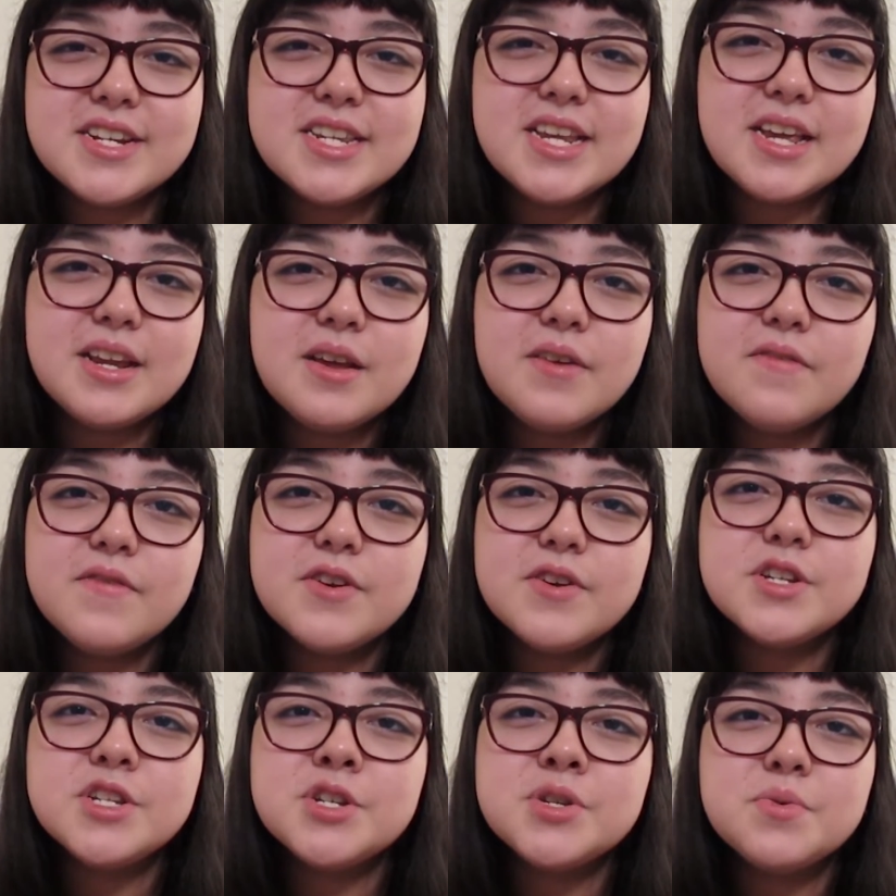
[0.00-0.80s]
done a
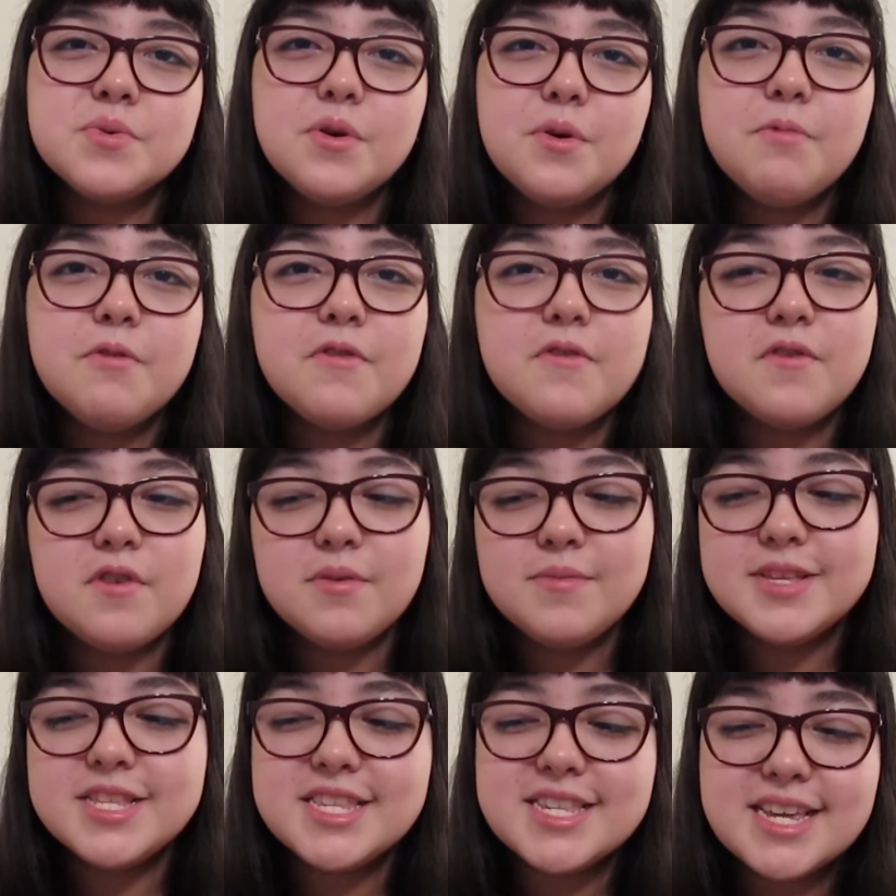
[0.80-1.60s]
virtual
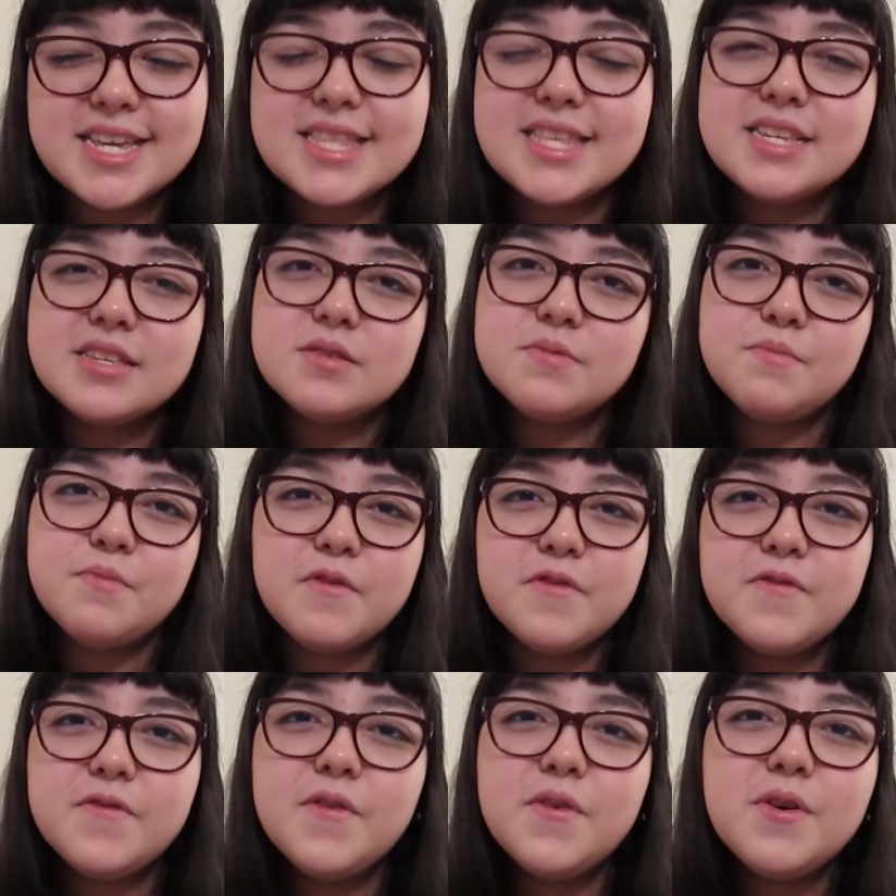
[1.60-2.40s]
performance like this
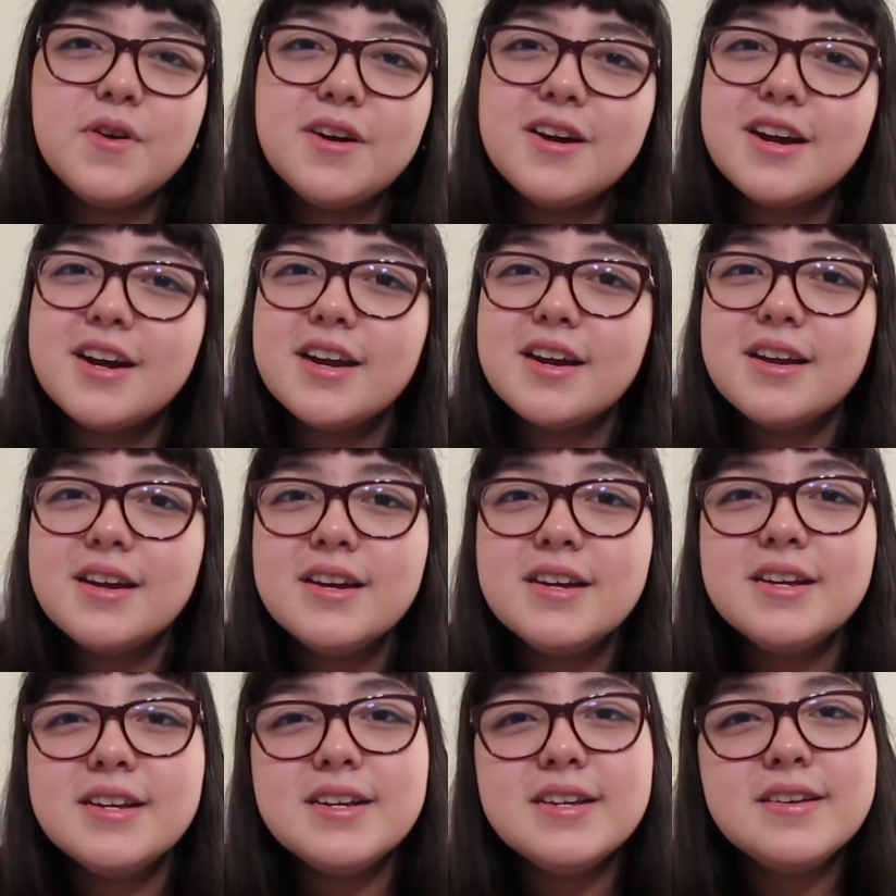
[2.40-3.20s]
before.
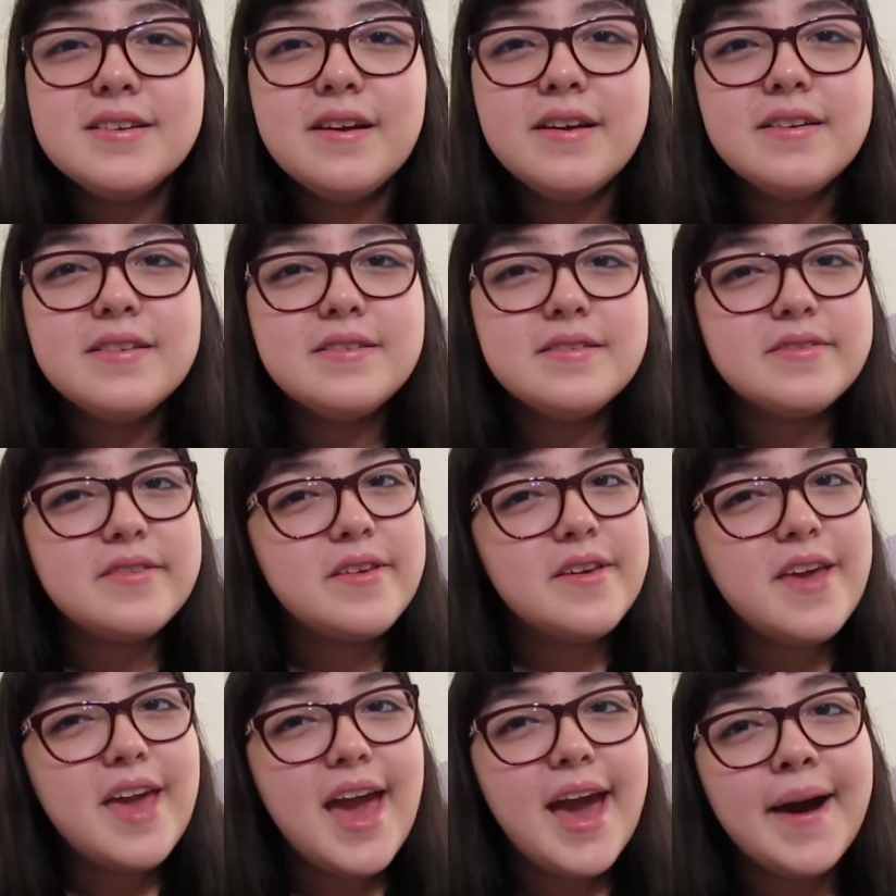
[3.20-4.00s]
So
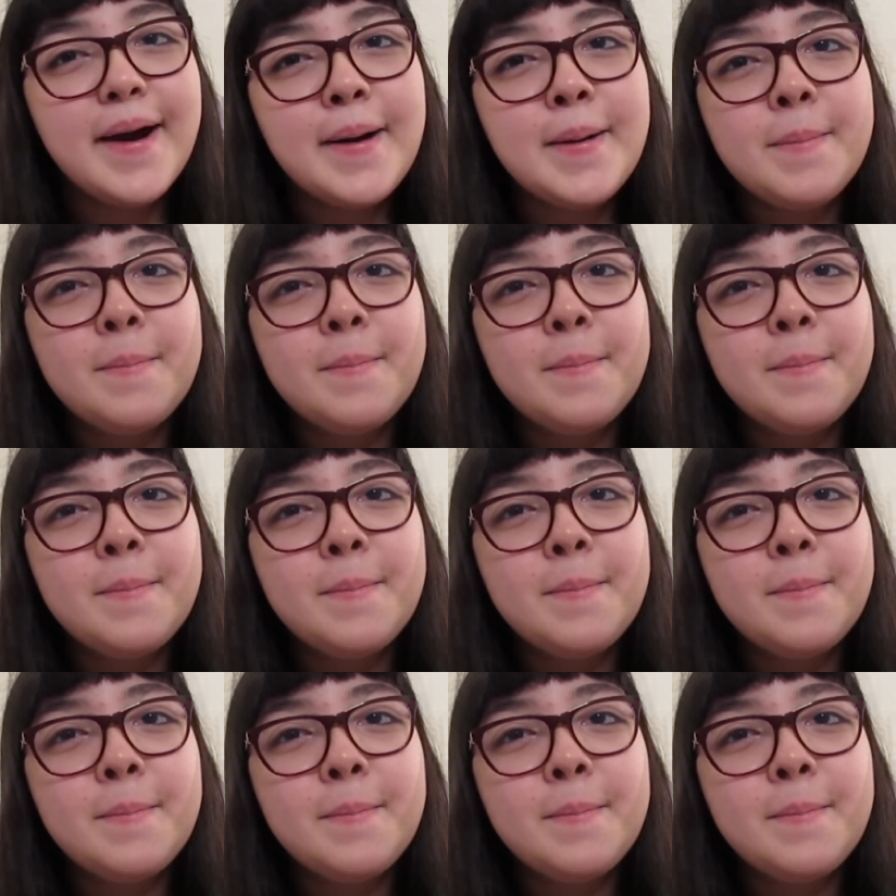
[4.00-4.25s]
yeah.